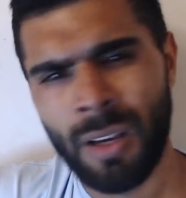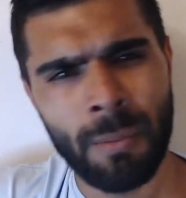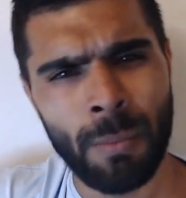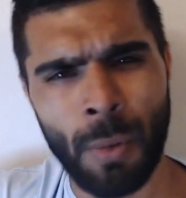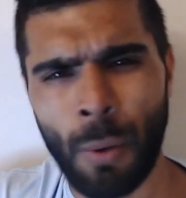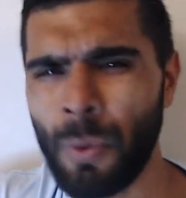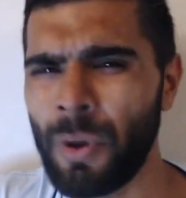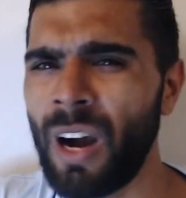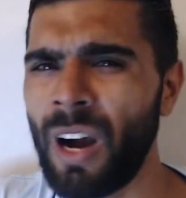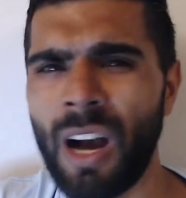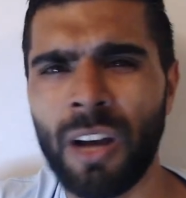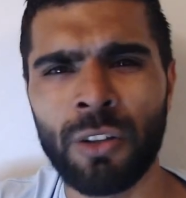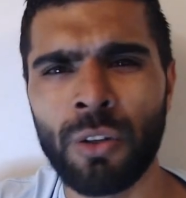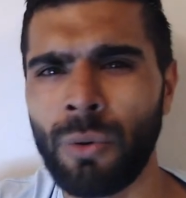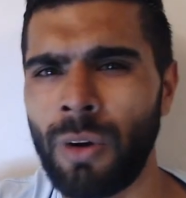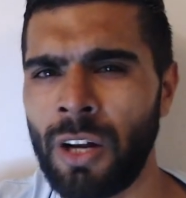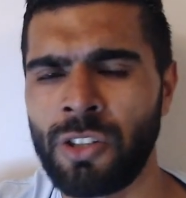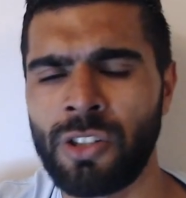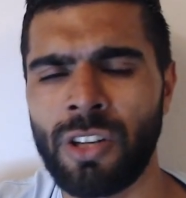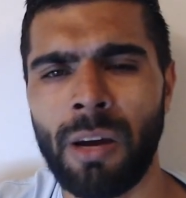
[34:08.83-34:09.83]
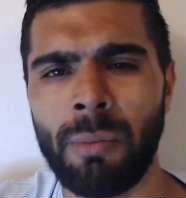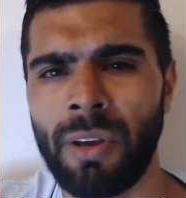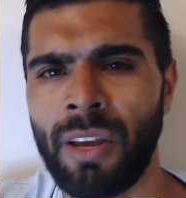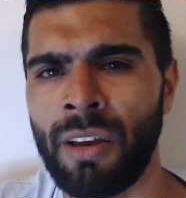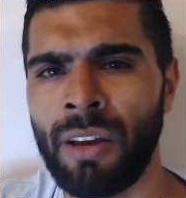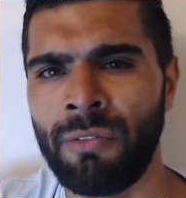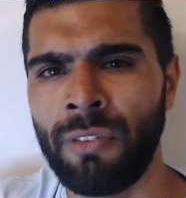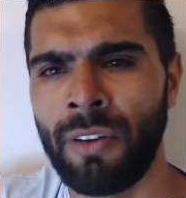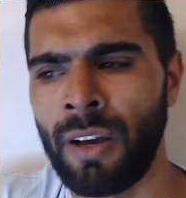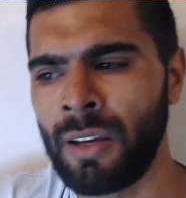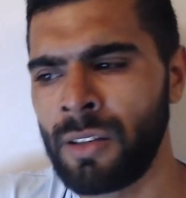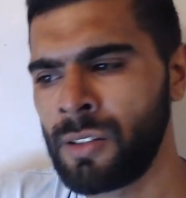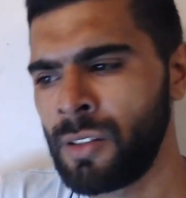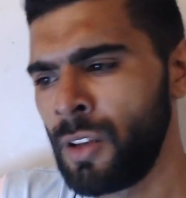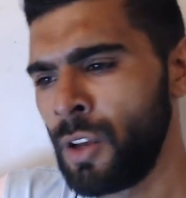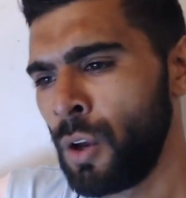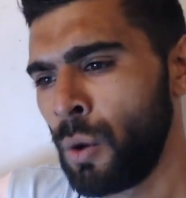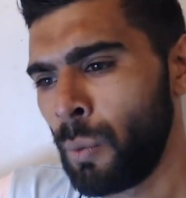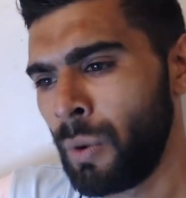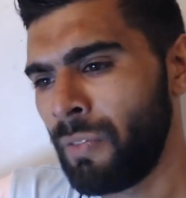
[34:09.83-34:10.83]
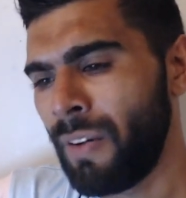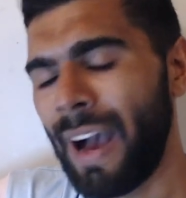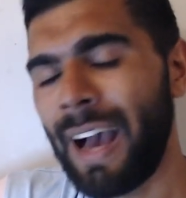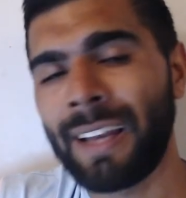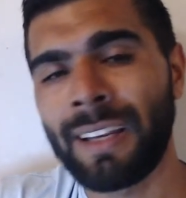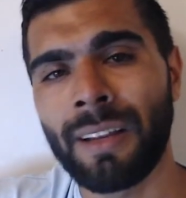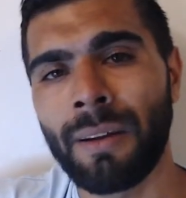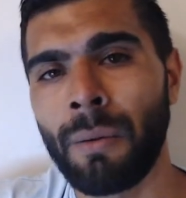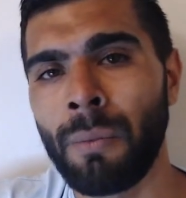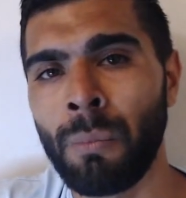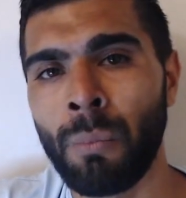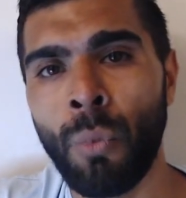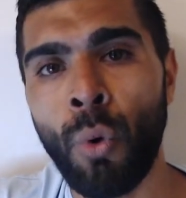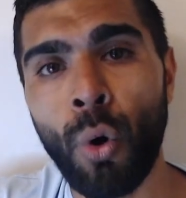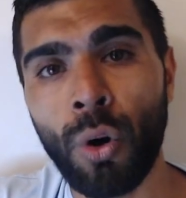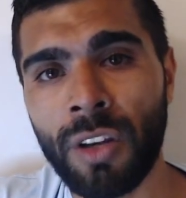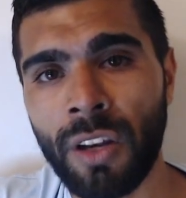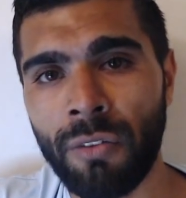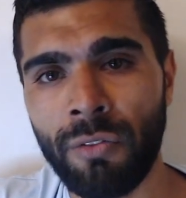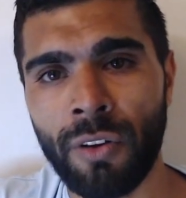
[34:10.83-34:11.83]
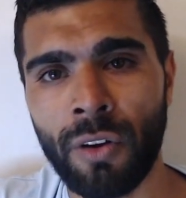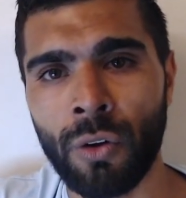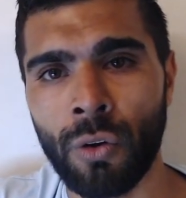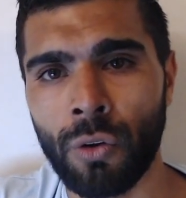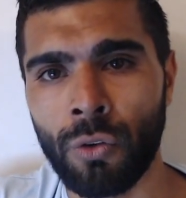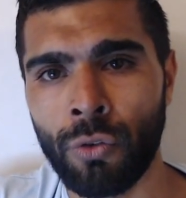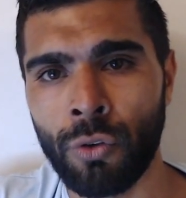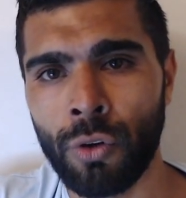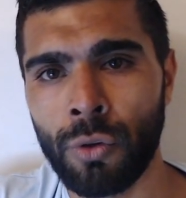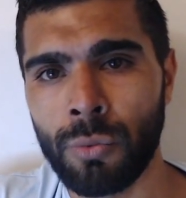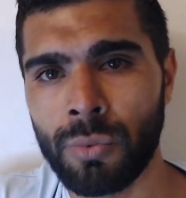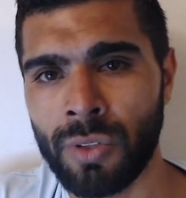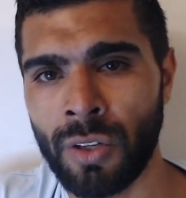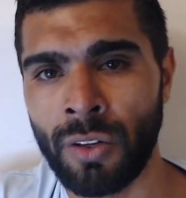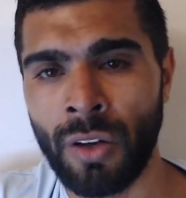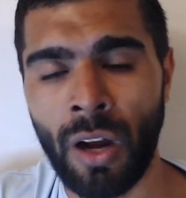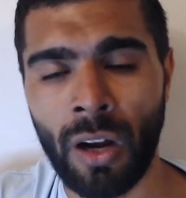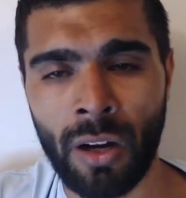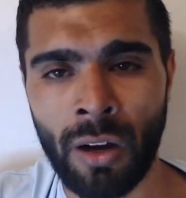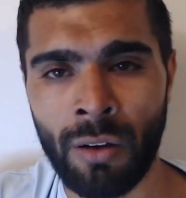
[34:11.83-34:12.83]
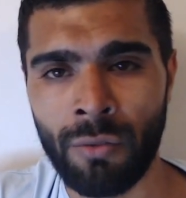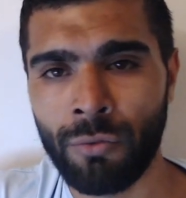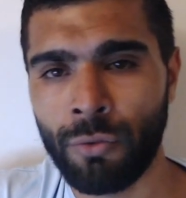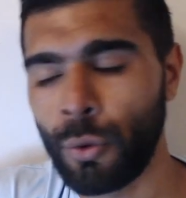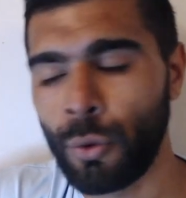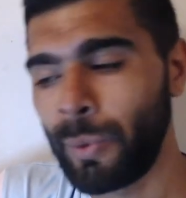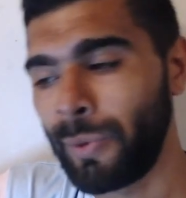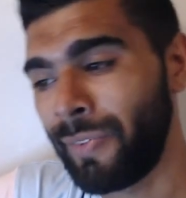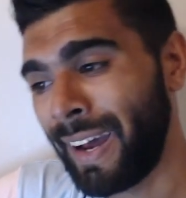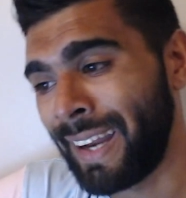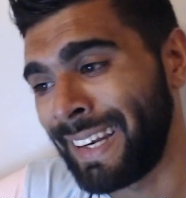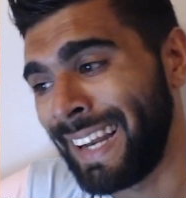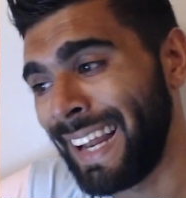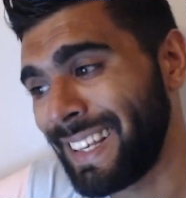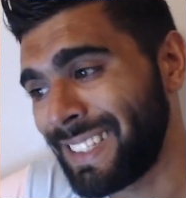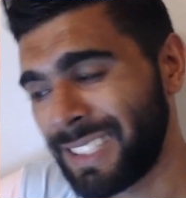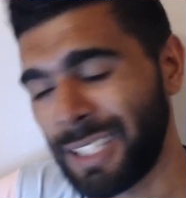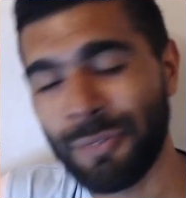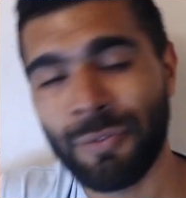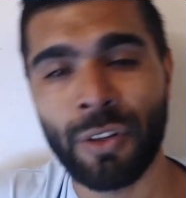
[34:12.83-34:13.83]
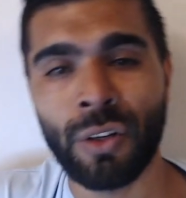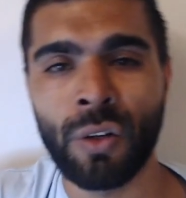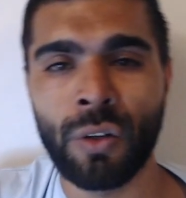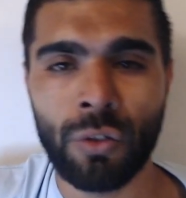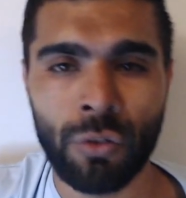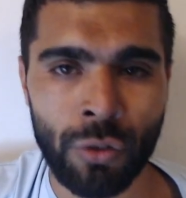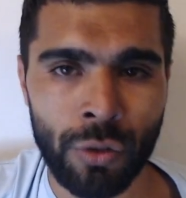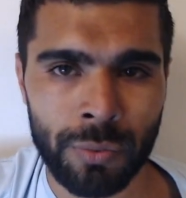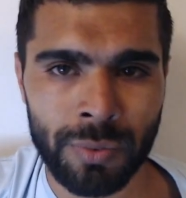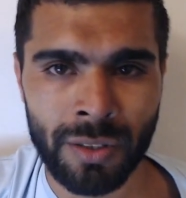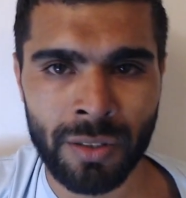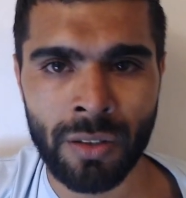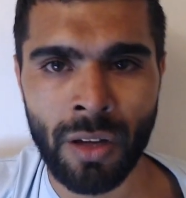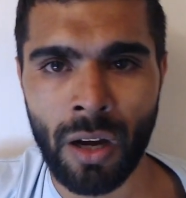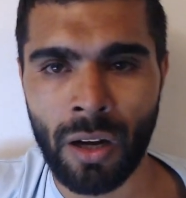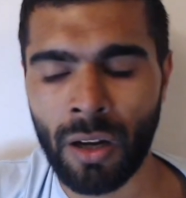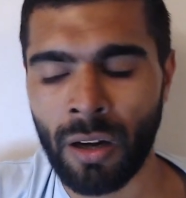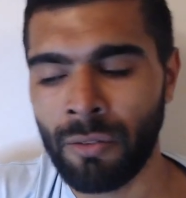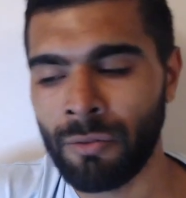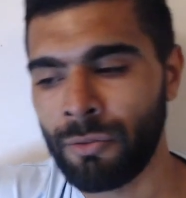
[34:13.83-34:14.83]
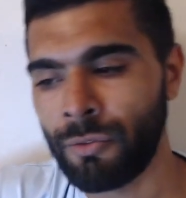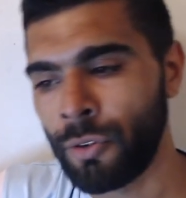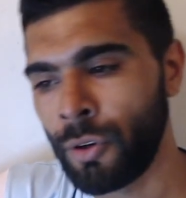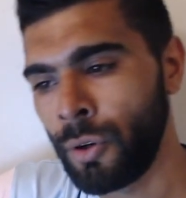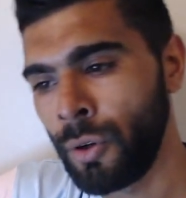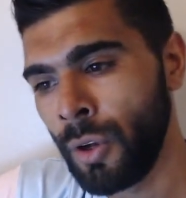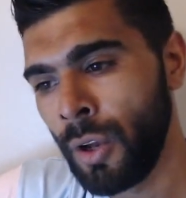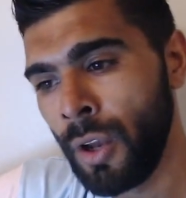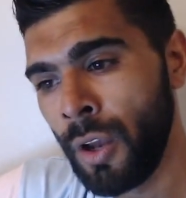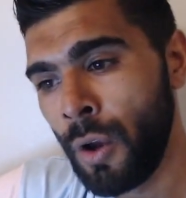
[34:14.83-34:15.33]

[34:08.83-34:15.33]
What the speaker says: But we've got to do our job here first. We've had more difficult groups and not gone through. We've had less difficult groups and not gone through.